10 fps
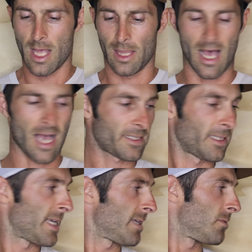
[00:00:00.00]

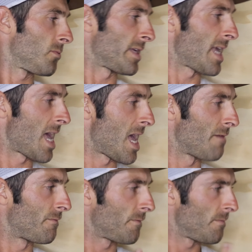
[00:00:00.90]
Lastly, we
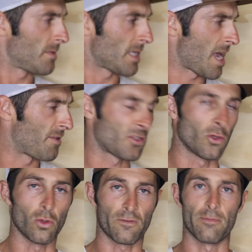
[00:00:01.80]
have, yeah, the
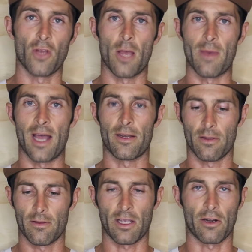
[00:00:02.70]
tools from Nomad.
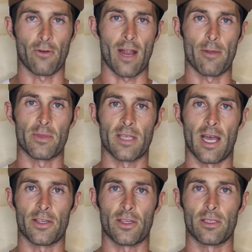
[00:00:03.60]
They've got a great
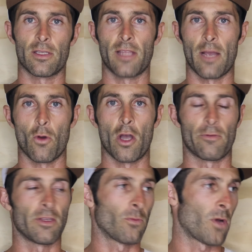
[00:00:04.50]
reputation. They work
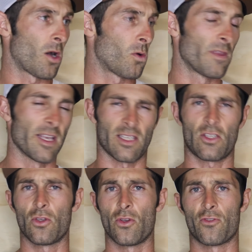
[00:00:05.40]
really well. There's a
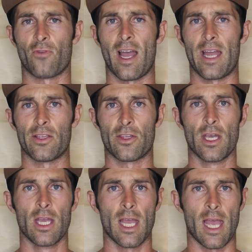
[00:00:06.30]
huge range,
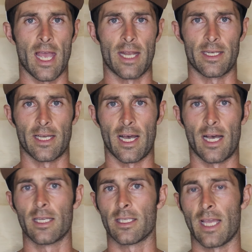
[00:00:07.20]
and
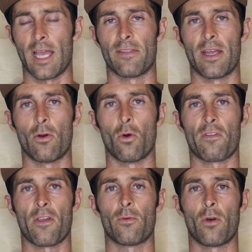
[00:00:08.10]
yeah, they're
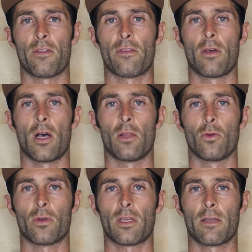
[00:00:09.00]
also worth a
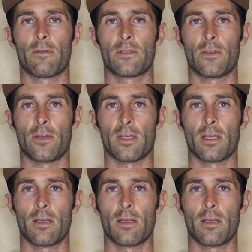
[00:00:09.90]
look to